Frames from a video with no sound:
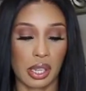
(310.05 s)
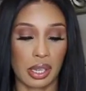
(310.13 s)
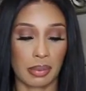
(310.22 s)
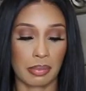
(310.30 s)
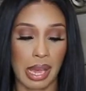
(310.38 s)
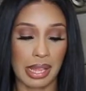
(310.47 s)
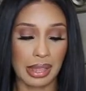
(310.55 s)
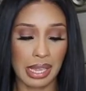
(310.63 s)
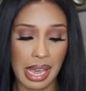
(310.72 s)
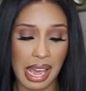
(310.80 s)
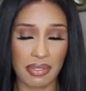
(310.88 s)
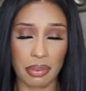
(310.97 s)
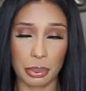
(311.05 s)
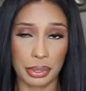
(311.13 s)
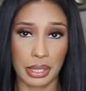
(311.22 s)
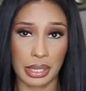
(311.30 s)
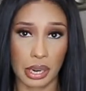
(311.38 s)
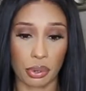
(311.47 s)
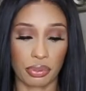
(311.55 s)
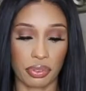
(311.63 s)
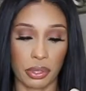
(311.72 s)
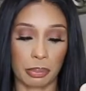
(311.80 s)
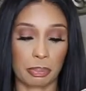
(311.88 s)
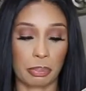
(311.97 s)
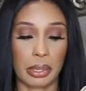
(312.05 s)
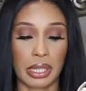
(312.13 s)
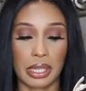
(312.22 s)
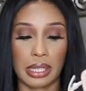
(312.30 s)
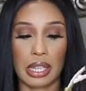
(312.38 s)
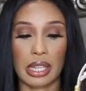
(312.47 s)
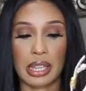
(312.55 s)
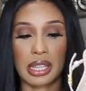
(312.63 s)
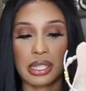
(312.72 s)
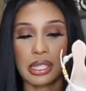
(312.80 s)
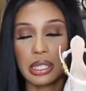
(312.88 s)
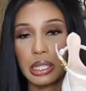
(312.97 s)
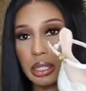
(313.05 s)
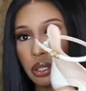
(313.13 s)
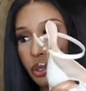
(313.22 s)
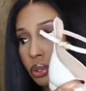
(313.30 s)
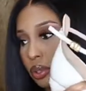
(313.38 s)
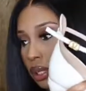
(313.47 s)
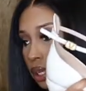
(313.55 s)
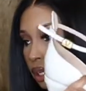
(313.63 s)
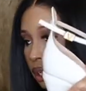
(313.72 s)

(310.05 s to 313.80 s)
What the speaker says: I think I have a pretty narrow foot, but this little